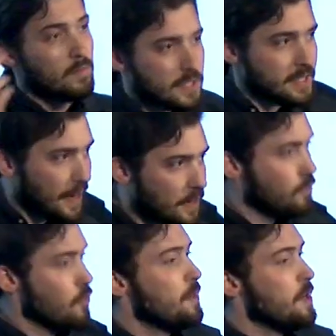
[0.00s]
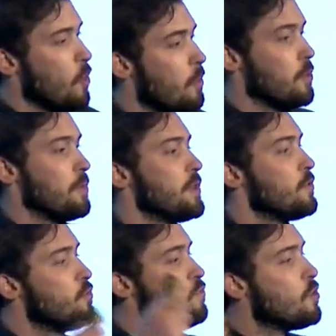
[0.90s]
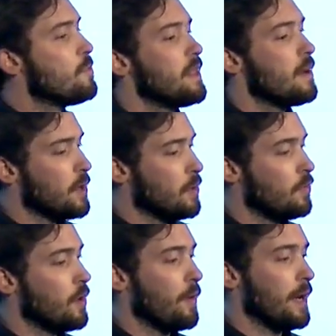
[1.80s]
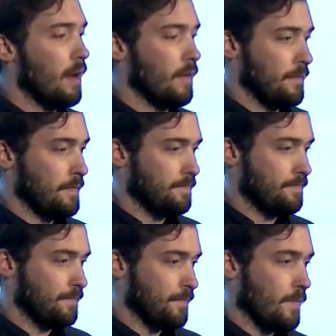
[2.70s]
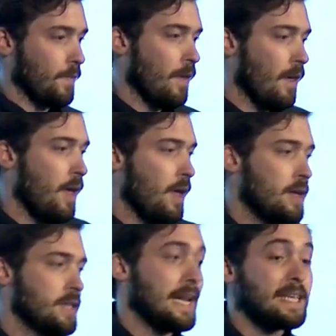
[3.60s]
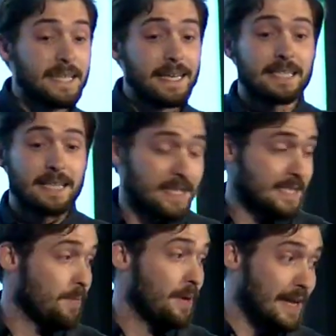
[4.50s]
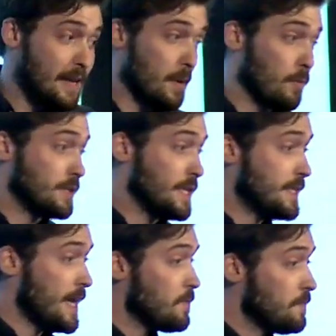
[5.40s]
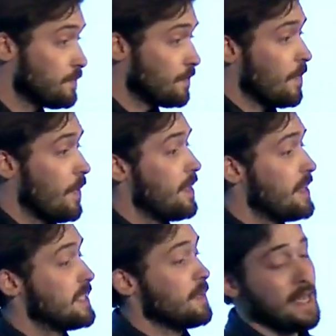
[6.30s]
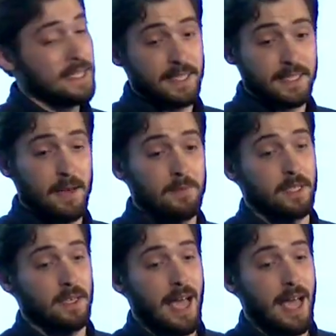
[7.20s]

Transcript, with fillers: standard Ruby, normal Ruby, the Ruby that we all know and love. So let's dig into that step in a little bit more detail. This is the basic steps that